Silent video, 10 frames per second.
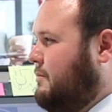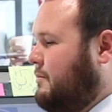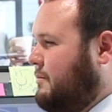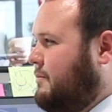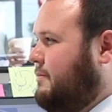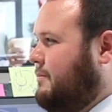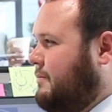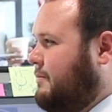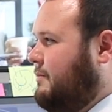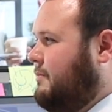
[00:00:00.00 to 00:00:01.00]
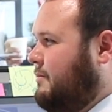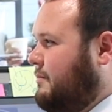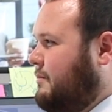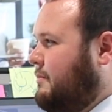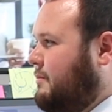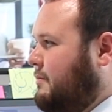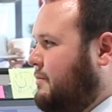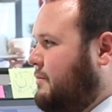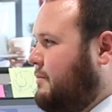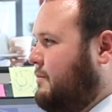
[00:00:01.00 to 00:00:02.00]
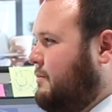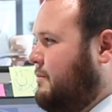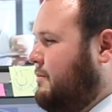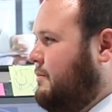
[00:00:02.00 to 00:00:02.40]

[no speech]